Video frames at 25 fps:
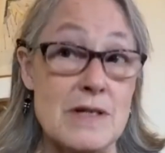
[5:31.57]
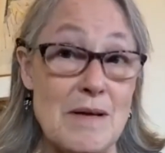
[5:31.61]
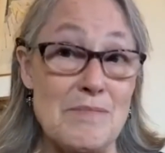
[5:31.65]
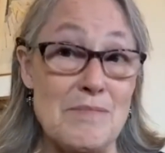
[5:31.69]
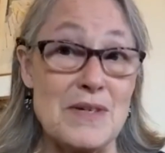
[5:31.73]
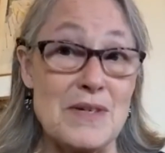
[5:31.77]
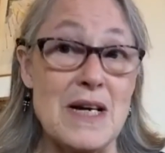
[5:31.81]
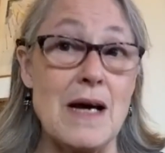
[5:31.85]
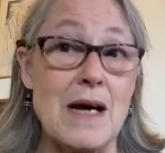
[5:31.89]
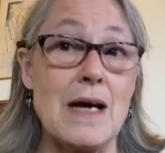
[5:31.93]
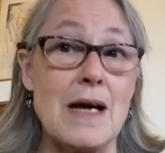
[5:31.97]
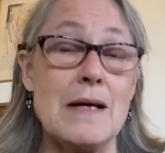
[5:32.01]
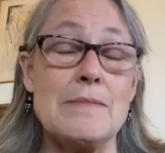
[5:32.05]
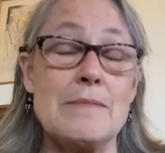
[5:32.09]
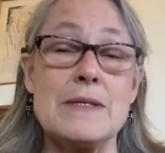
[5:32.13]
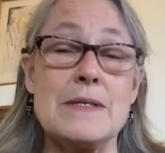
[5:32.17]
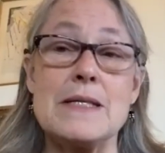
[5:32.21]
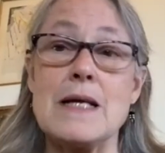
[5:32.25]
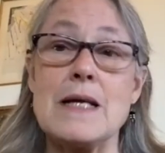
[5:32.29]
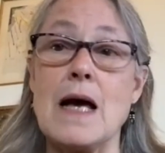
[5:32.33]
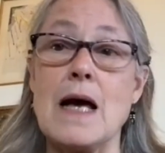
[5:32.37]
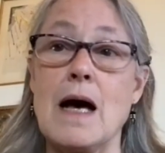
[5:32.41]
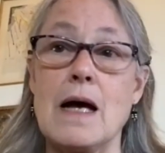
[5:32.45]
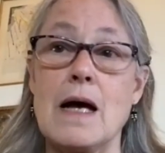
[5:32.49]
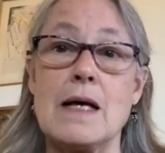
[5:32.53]

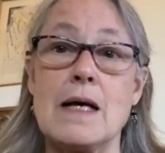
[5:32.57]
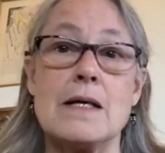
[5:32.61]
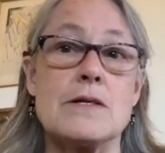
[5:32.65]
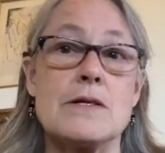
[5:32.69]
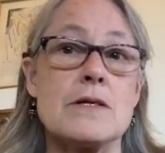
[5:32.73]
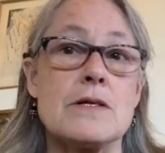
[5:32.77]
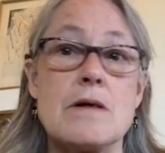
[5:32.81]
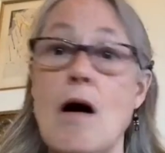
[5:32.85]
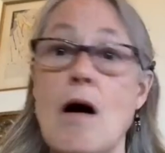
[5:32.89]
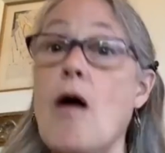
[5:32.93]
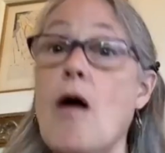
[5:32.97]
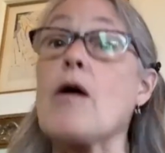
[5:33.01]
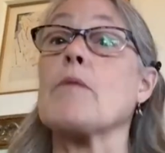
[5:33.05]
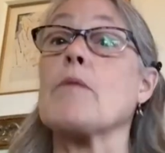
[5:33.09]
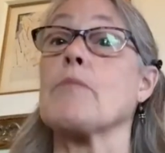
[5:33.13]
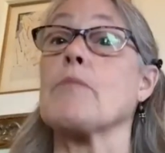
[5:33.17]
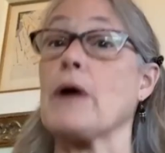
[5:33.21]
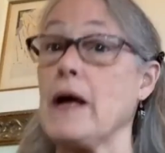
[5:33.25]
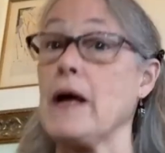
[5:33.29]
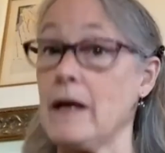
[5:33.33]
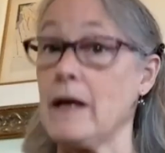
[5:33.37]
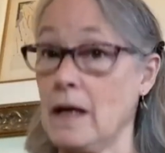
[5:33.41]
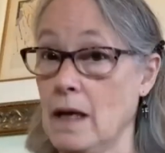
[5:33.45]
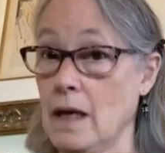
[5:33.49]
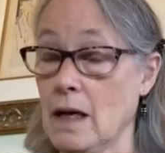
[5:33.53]
Sometimes it's
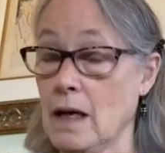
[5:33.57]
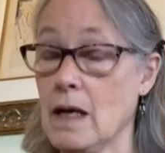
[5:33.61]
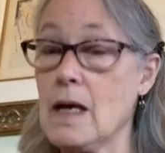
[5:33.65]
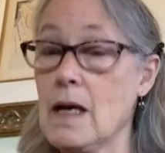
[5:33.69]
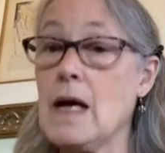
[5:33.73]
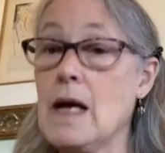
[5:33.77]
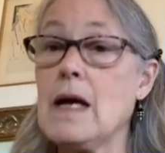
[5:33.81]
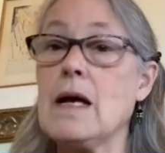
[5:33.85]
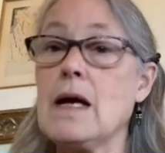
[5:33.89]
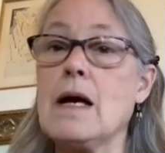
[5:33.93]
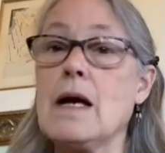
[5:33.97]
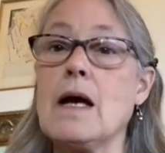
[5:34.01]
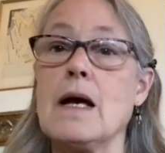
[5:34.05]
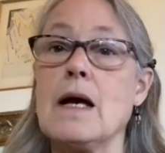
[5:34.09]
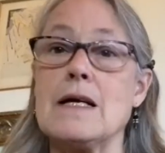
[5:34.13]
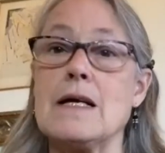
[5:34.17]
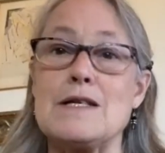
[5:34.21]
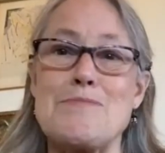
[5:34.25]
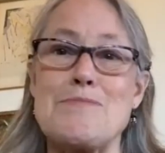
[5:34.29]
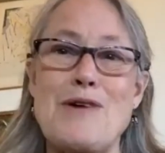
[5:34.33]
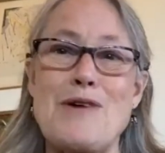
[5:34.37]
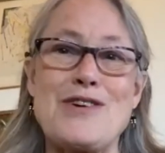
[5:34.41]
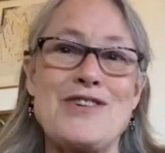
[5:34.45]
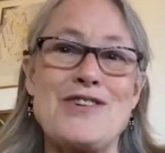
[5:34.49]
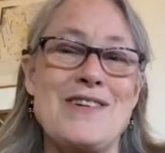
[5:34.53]
heartbreaking,
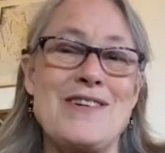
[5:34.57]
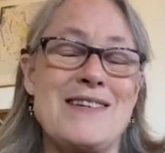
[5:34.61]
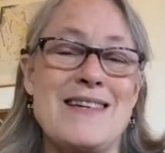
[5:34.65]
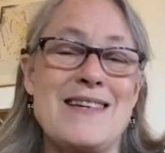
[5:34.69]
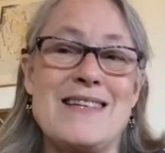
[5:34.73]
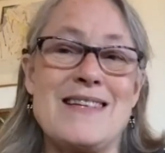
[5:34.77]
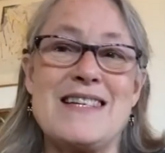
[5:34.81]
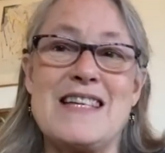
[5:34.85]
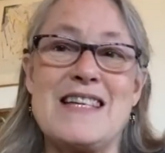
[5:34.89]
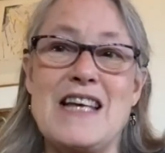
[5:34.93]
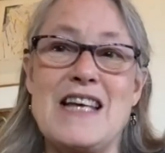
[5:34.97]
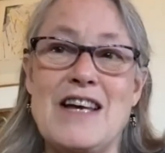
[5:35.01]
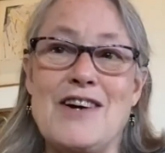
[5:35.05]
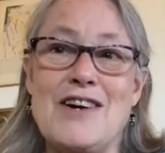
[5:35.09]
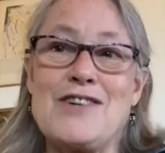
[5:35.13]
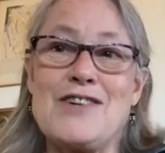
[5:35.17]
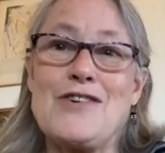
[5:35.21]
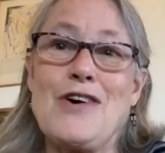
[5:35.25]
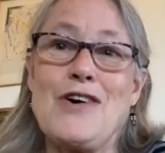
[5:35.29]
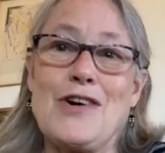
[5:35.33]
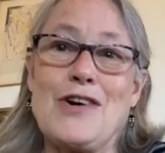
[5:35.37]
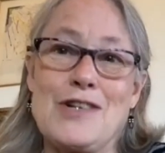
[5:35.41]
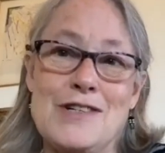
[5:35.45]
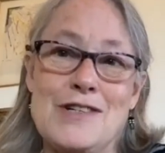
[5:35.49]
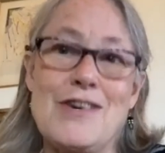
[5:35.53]
especially since these
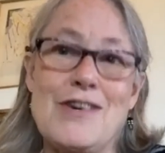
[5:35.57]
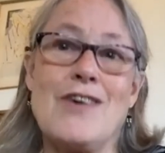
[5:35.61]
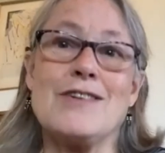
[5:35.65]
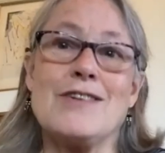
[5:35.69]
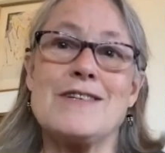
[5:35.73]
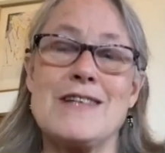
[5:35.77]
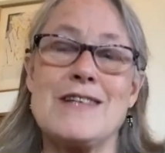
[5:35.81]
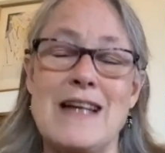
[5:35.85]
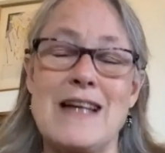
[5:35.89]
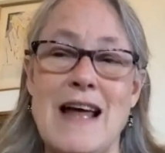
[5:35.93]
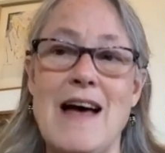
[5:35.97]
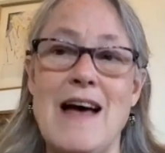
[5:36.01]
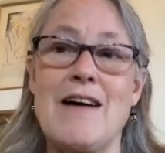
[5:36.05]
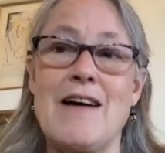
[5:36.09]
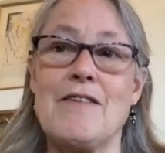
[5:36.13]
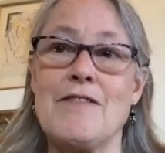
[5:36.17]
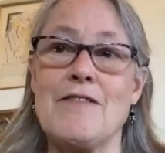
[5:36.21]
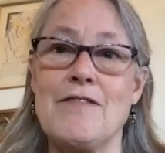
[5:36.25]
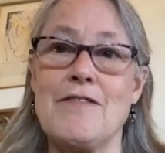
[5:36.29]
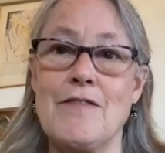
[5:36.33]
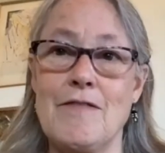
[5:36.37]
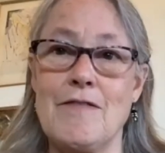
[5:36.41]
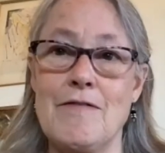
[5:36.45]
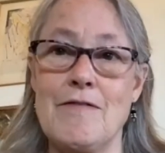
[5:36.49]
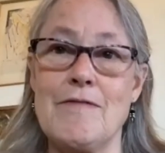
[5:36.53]
are adults that
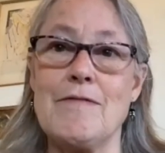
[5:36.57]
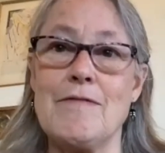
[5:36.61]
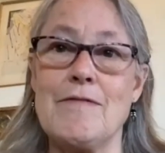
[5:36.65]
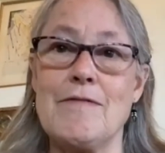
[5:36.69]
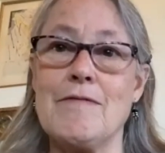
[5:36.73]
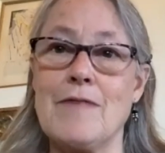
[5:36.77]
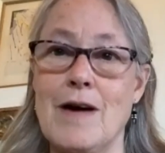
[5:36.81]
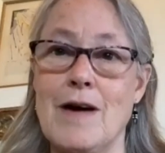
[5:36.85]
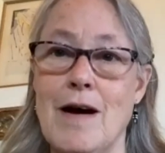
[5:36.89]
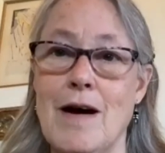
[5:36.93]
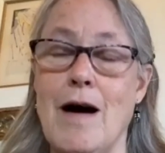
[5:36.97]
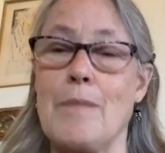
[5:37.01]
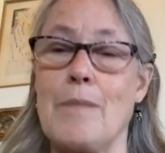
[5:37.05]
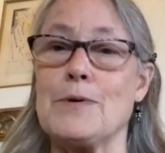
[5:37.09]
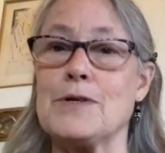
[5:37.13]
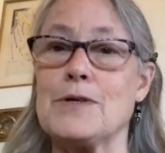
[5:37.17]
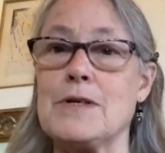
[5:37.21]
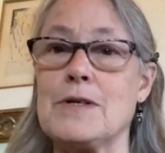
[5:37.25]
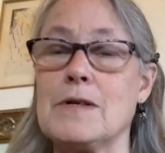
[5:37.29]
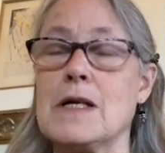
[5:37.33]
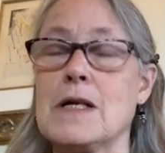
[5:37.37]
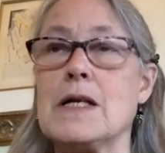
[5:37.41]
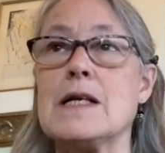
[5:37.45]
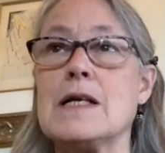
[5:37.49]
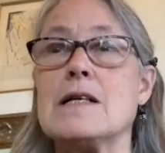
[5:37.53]
have
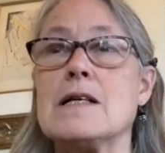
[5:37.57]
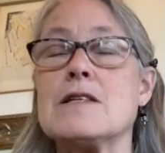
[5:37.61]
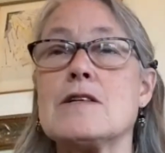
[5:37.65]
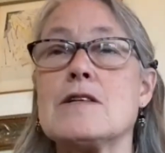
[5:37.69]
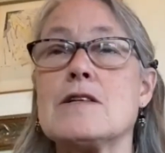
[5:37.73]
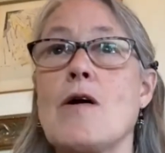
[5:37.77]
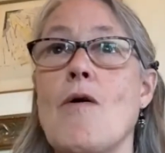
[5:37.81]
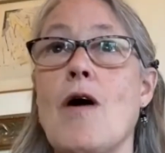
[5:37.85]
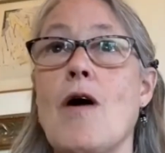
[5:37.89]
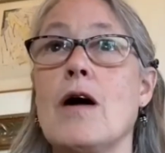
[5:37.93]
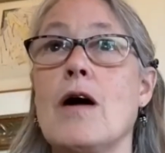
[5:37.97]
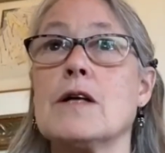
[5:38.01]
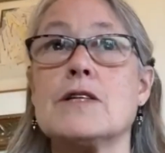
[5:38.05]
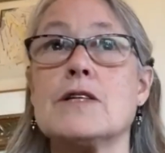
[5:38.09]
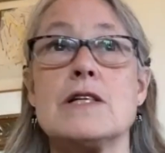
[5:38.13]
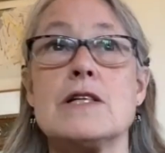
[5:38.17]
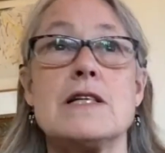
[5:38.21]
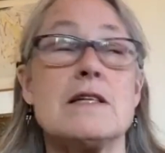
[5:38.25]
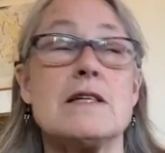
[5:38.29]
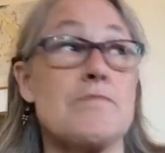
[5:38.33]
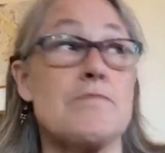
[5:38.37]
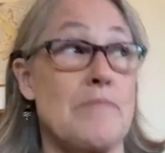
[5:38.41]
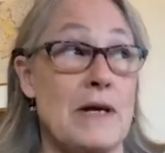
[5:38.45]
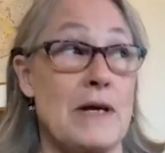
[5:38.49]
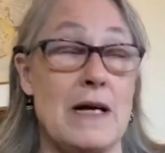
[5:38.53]
opportunities. So I'll
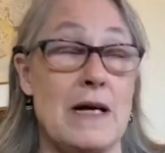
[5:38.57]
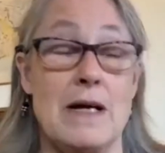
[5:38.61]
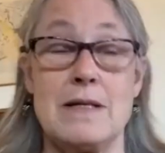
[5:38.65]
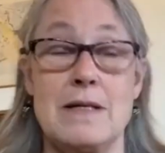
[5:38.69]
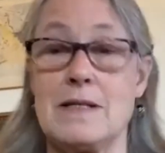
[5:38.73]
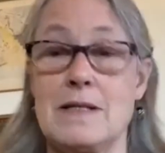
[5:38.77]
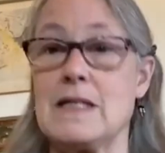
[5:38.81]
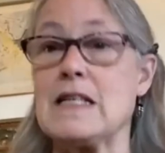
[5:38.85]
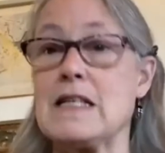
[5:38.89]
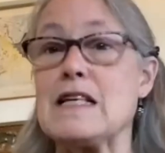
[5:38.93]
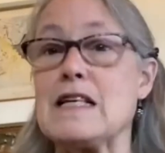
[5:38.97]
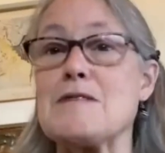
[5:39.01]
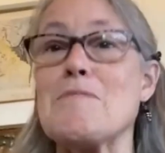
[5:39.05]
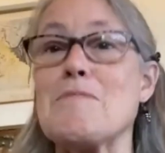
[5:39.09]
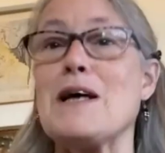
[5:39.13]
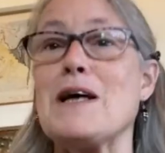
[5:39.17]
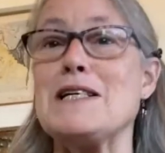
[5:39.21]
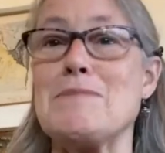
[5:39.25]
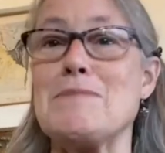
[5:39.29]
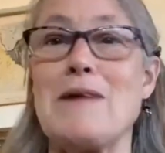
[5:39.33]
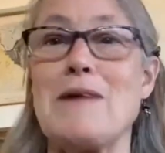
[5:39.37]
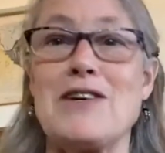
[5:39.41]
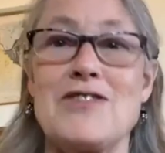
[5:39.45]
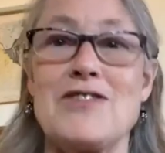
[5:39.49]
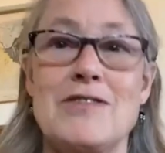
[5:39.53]
just, because this is my
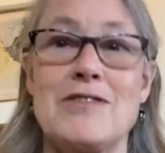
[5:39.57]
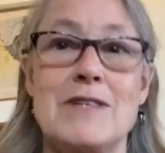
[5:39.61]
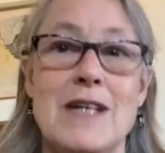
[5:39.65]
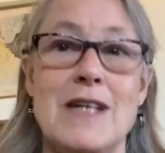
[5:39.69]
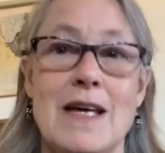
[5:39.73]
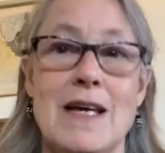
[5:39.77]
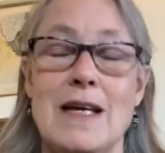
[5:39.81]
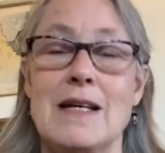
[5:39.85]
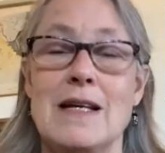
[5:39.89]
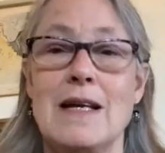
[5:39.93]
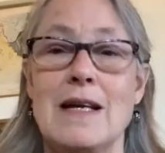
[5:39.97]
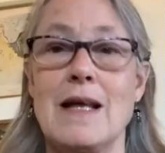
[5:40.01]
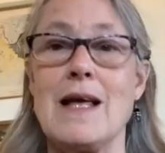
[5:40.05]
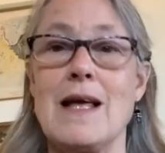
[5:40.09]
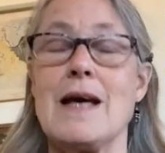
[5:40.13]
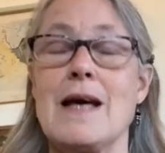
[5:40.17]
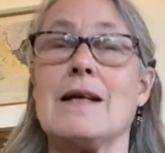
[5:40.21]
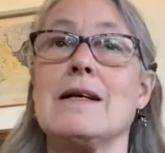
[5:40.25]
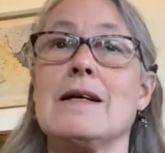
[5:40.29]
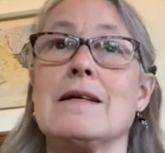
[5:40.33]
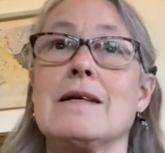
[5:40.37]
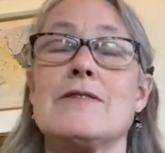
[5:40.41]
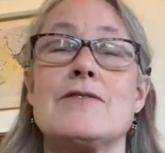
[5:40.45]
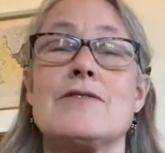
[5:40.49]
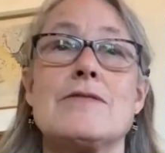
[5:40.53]
specialty and
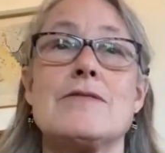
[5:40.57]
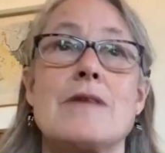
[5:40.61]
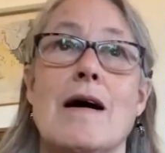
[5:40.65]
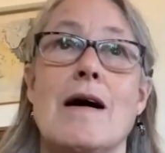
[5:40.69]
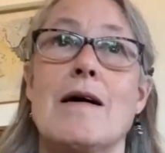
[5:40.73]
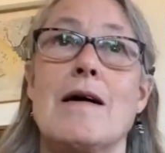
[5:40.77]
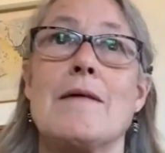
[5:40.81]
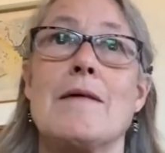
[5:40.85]
it's